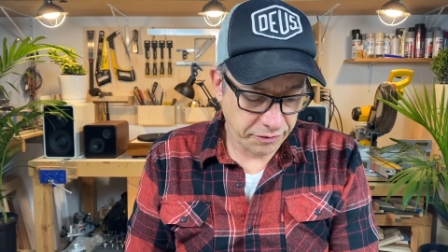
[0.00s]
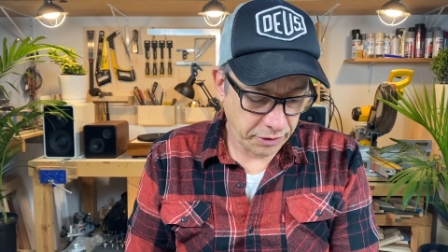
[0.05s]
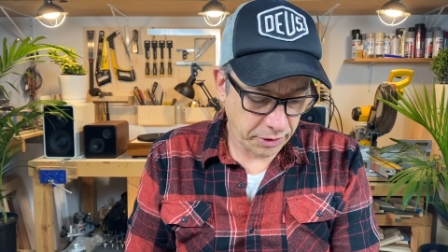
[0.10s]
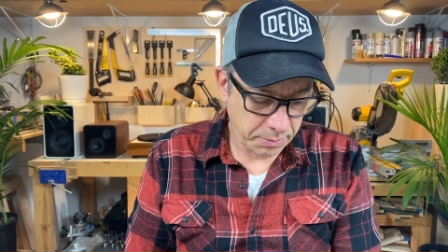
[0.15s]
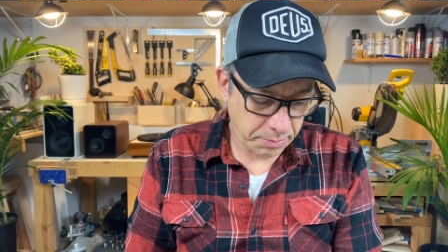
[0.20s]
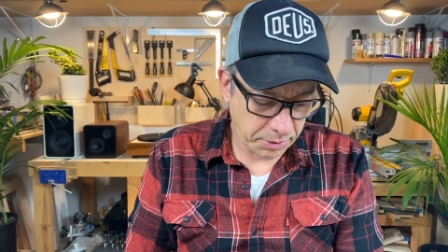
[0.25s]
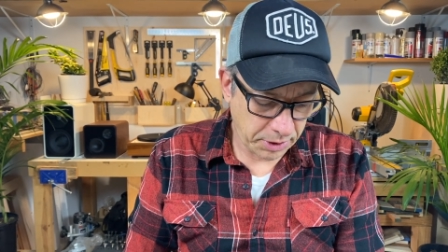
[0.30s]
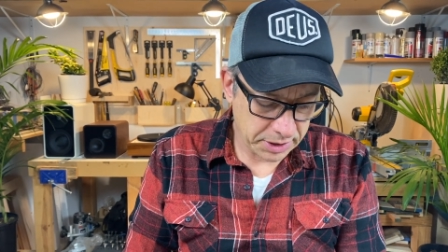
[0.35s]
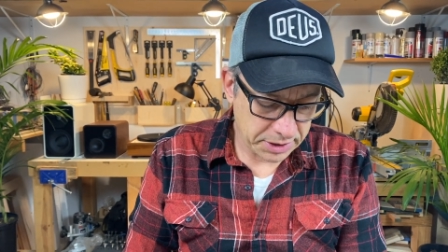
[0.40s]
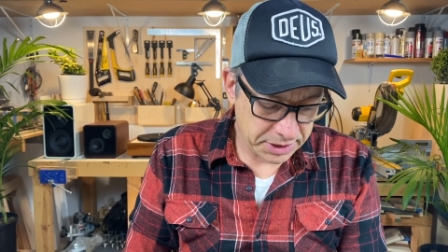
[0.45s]

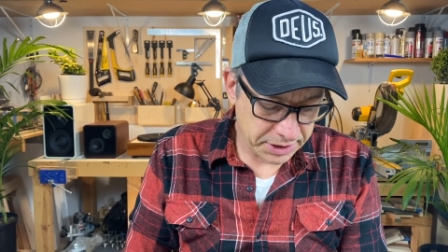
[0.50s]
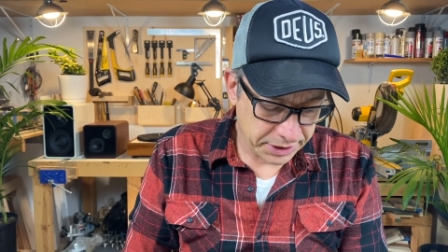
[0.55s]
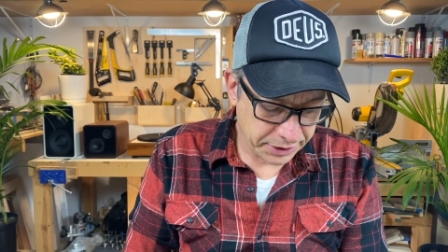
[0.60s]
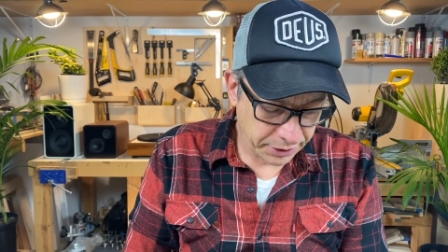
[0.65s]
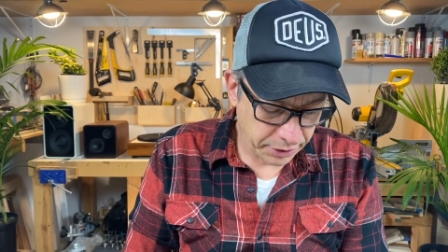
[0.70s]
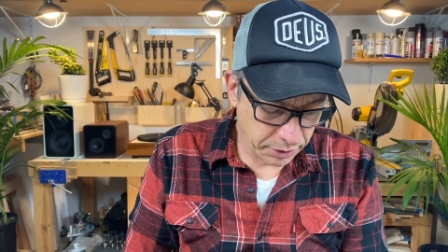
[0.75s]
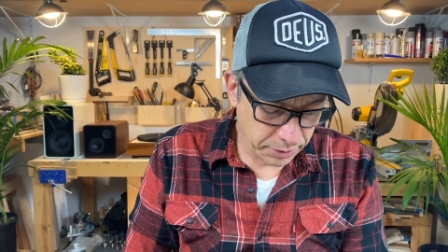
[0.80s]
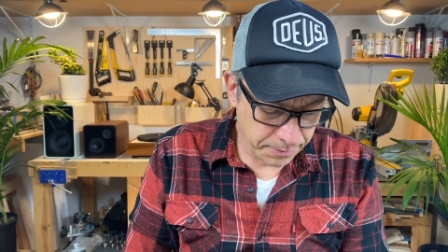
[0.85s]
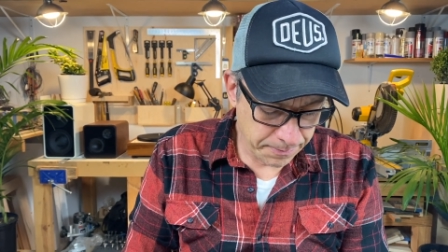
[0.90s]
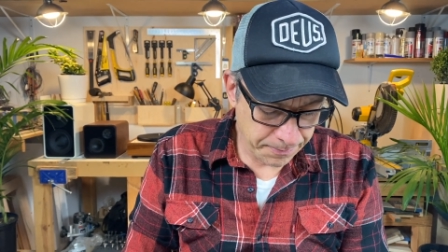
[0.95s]

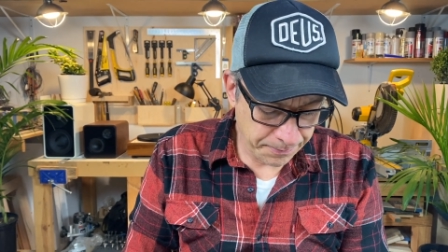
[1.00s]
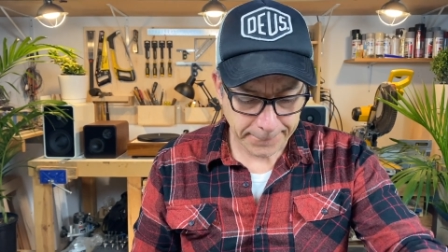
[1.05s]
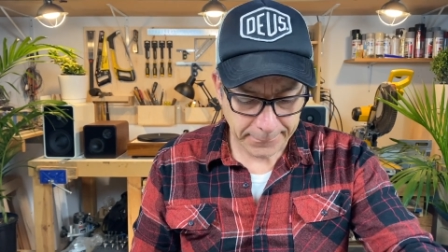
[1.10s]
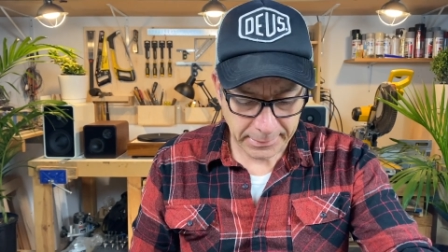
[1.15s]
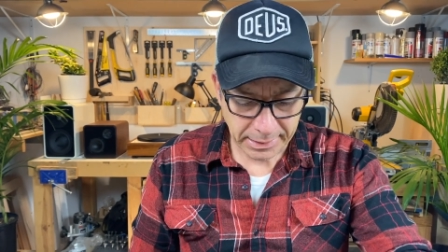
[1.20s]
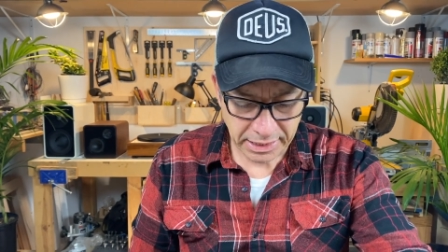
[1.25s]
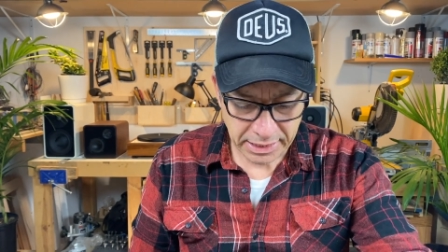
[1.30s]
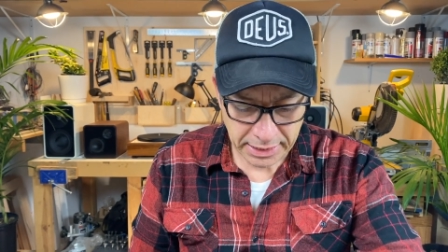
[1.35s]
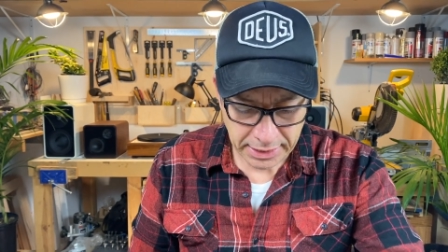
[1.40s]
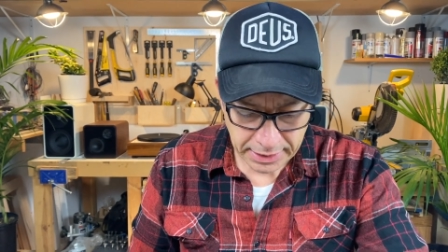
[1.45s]
4.0.
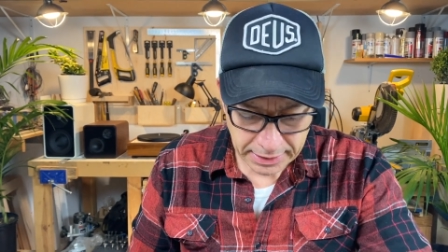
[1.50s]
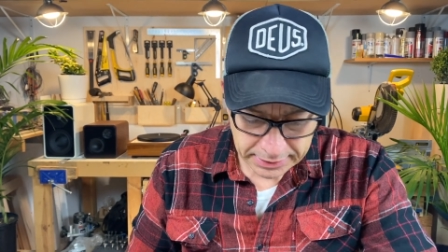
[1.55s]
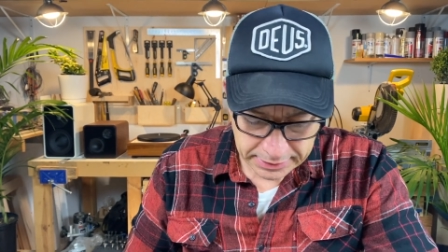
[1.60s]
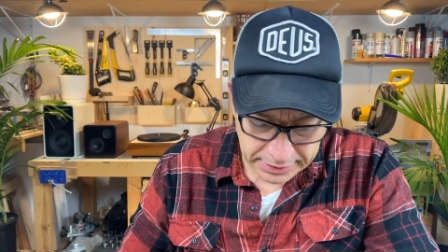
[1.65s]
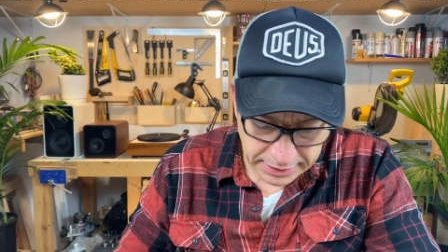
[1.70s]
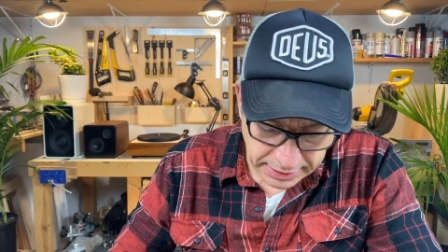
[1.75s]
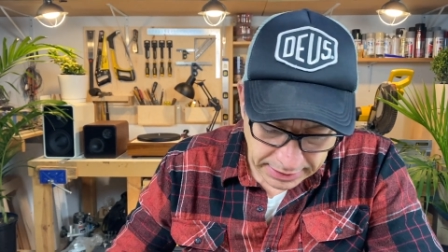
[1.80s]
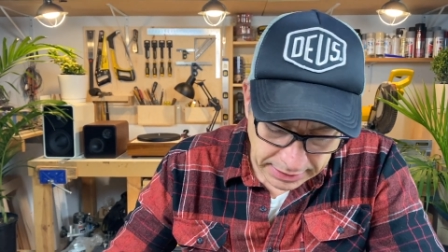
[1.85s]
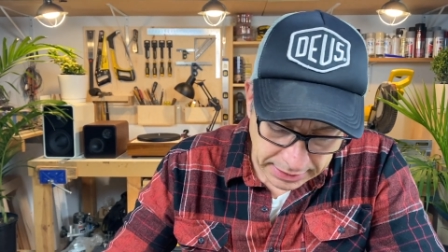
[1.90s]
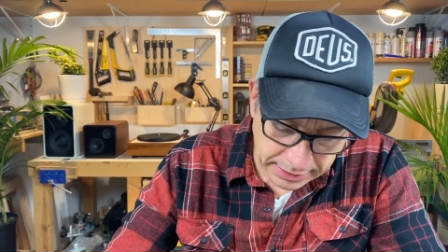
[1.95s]

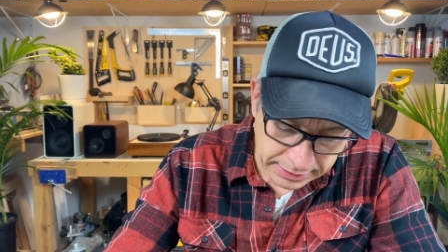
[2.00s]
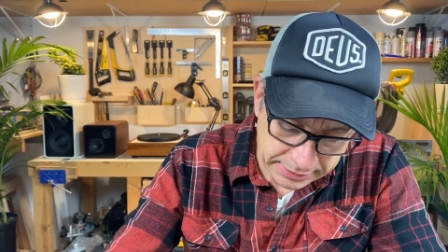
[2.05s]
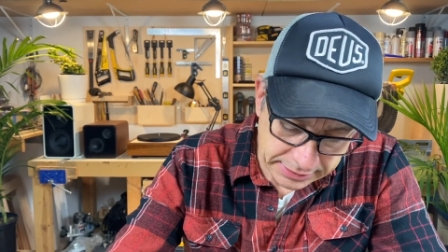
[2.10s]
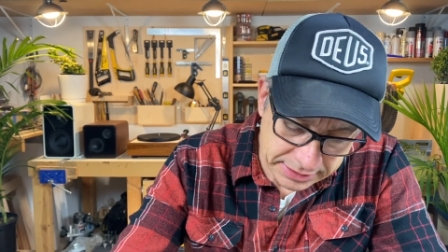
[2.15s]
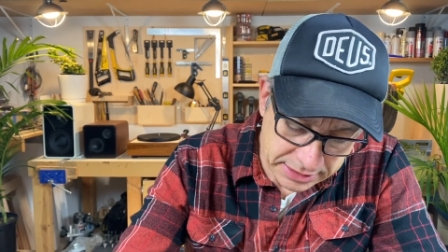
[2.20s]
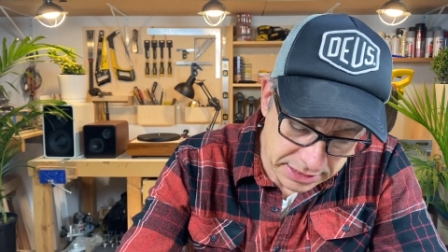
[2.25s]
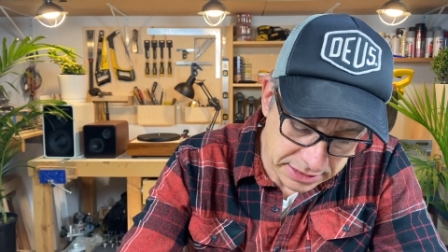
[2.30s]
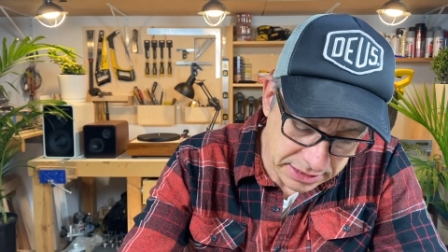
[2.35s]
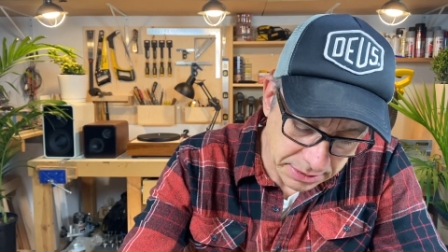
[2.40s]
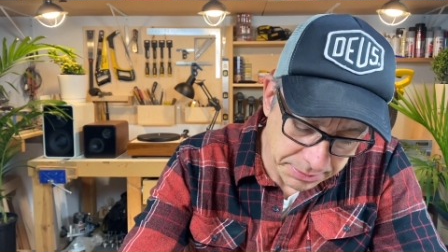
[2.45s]
And uh,
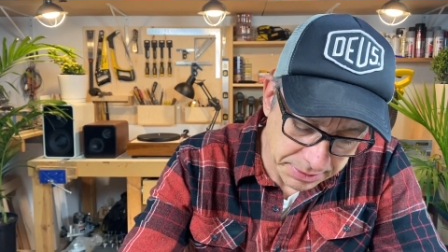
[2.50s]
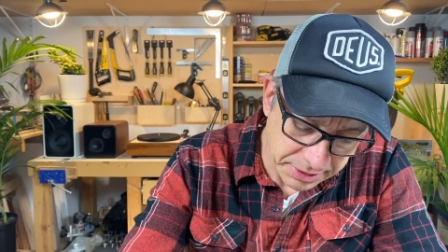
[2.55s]
this is the